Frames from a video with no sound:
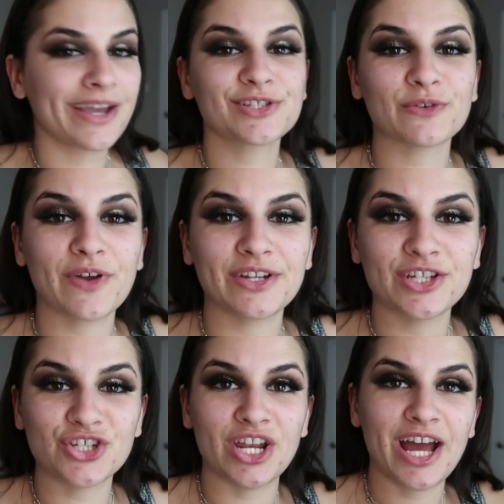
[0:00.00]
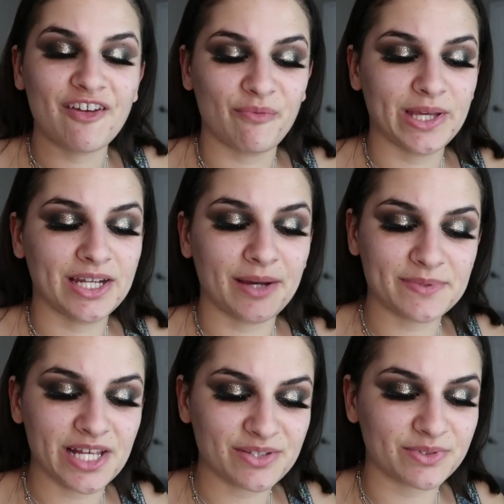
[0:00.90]
Okay, so foundation. I've been
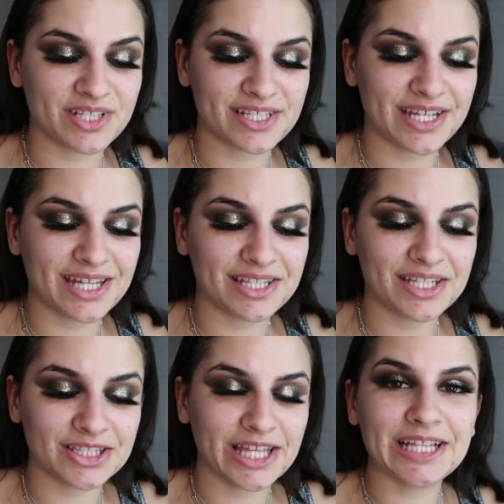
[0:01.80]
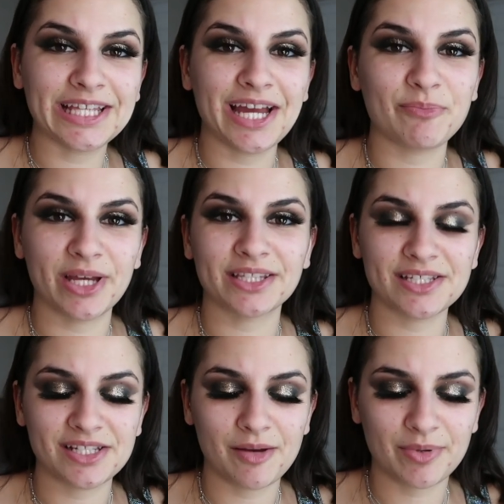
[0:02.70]
obsessed with this again lately. I picked
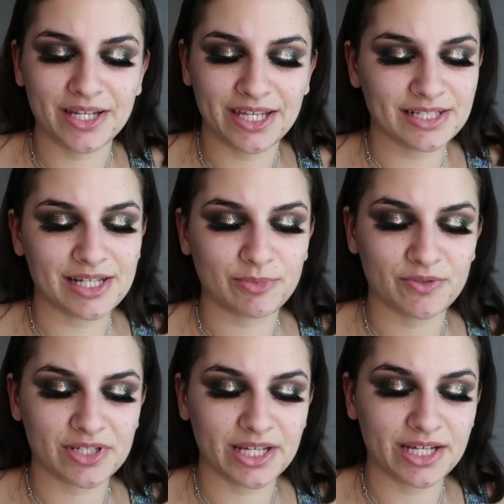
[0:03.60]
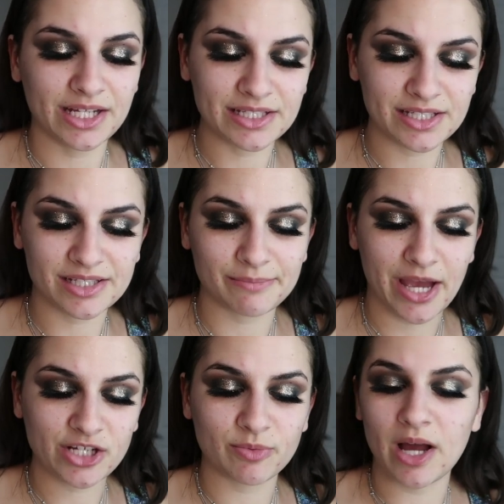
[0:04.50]
this up and I can't stop using it. It's a
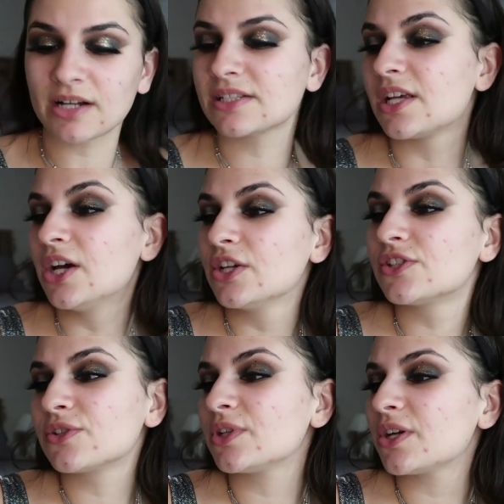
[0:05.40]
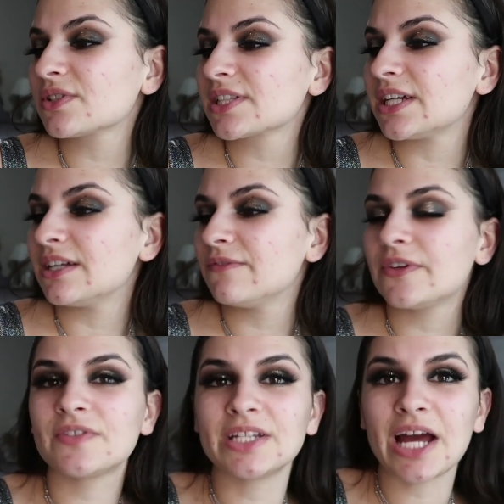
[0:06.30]
Smashbox Studio Skin
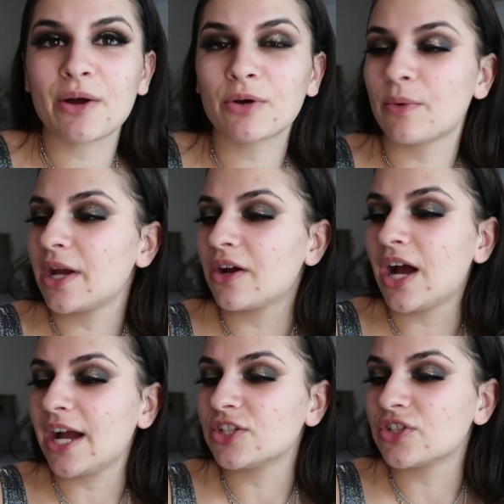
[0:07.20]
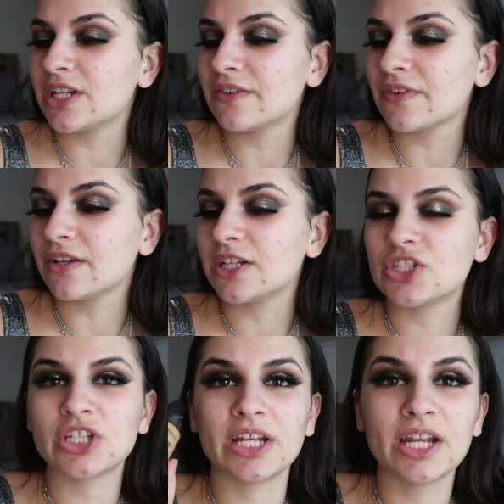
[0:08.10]
fifteen hour wear hydrating
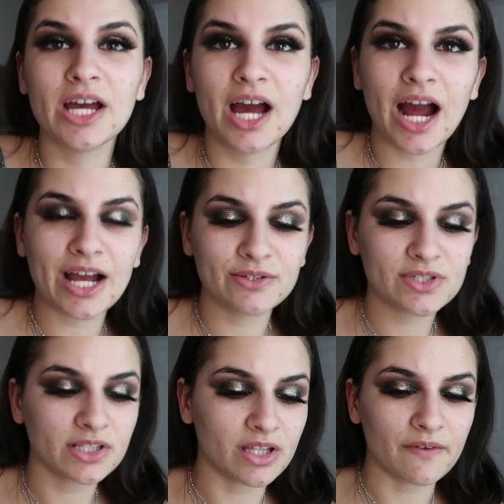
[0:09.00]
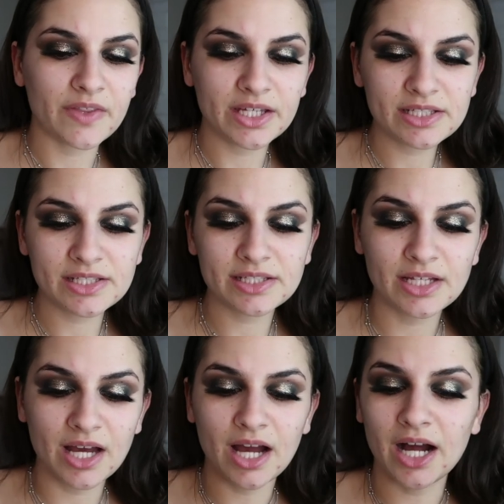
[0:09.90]
foundation. I used to love this.
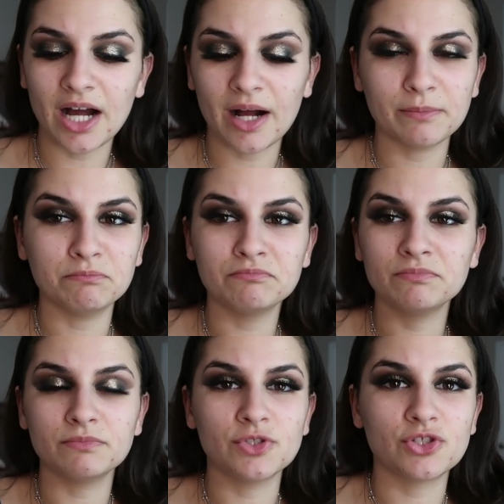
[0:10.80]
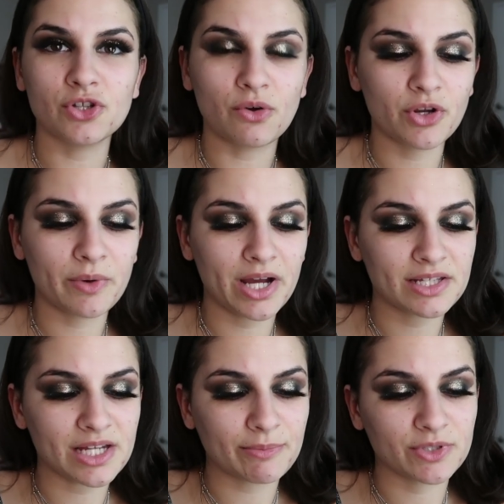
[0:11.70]
Um, don't know why
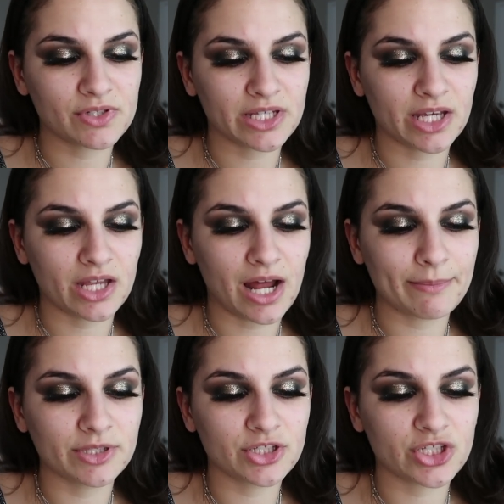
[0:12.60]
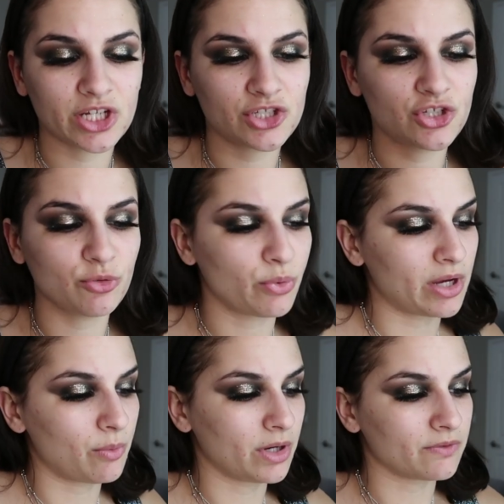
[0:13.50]
I stopped using it. I'm in the shade two
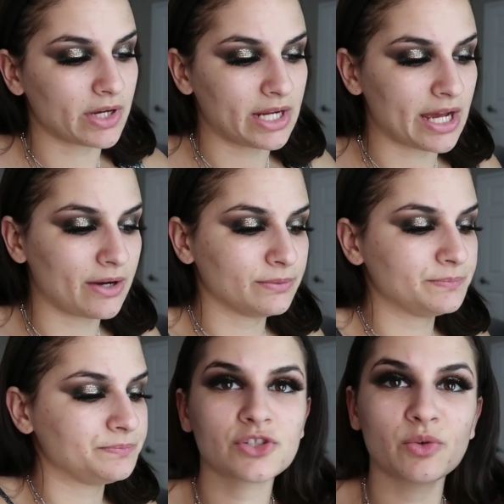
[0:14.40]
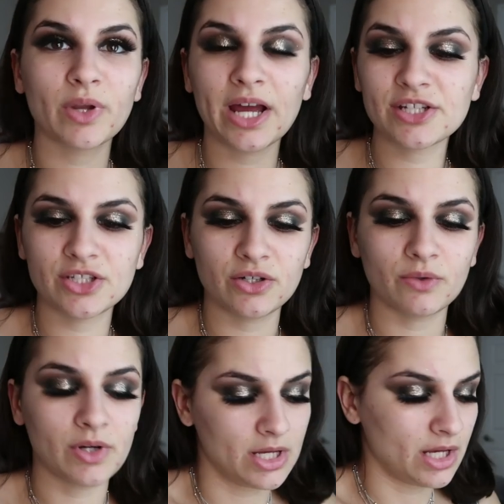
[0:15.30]
point one right now. So what I
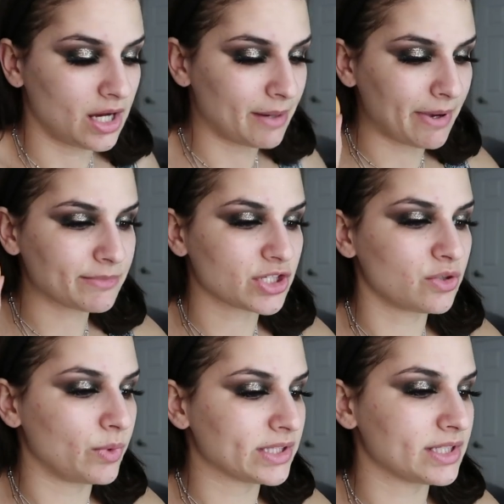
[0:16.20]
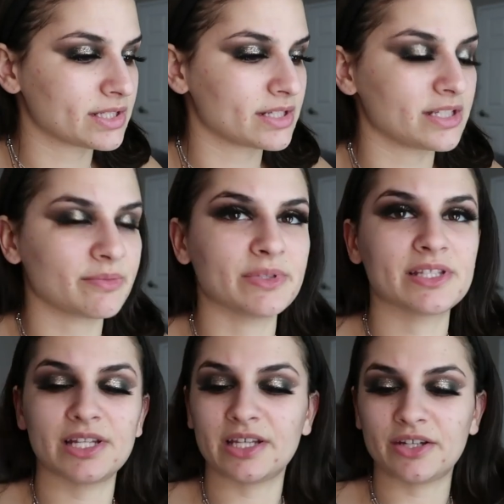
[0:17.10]
do, um, I'm just gonna wet this because it's been
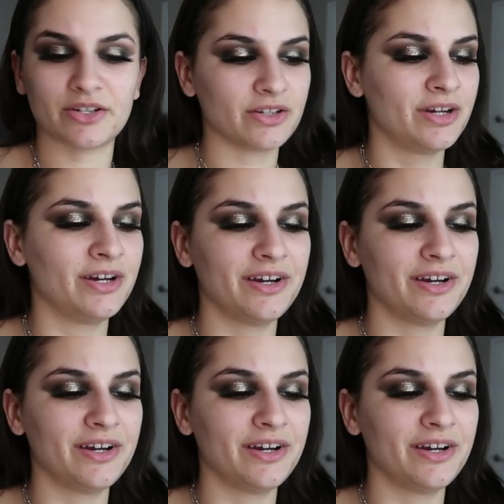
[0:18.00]
sitting here.